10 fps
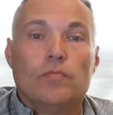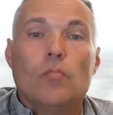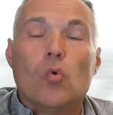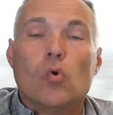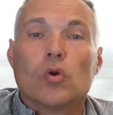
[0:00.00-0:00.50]

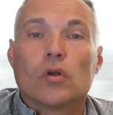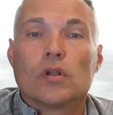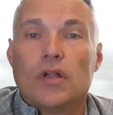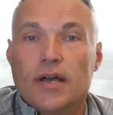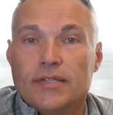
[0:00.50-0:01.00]
more
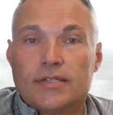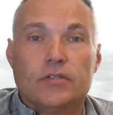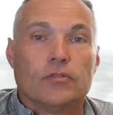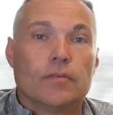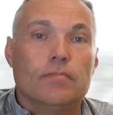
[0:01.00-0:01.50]

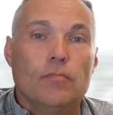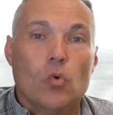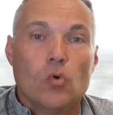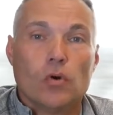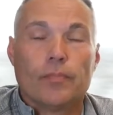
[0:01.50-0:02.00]
client-centric,
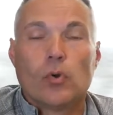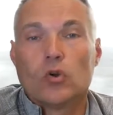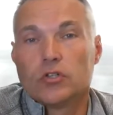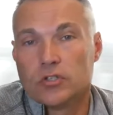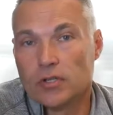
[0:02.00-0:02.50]
more
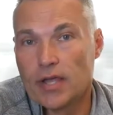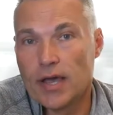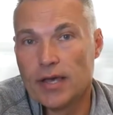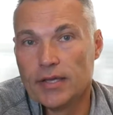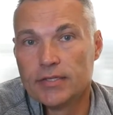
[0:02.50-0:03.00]

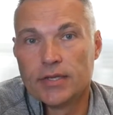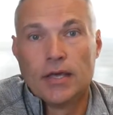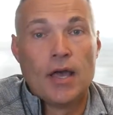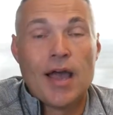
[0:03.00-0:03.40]
personalized,